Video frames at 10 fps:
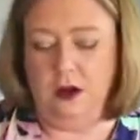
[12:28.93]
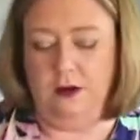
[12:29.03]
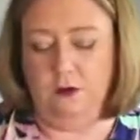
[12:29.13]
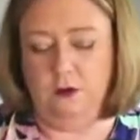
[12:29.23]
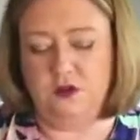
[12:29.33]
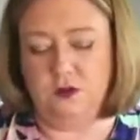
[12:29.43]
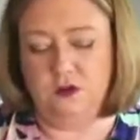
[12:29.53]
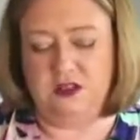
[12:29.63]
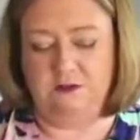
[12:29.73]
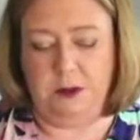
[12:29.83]
and all
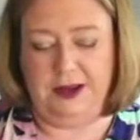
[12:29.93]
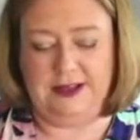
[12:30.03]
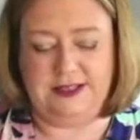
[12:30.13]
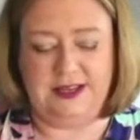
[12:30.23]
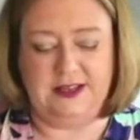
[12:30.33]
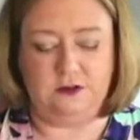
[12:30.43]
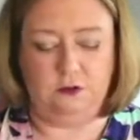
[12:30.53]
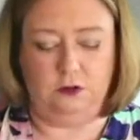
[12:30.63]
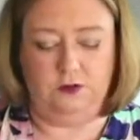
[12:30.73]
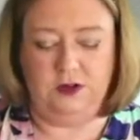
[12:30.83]
sorts of places
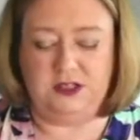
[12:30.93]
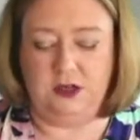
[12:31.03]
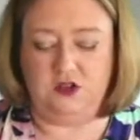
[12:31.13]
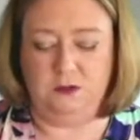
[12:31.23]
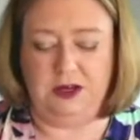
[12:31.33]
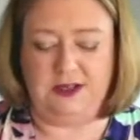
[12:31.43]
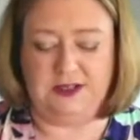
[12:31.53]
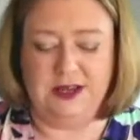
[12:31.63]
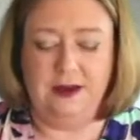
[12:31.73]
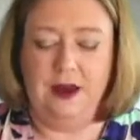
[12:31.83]
or on those social medias.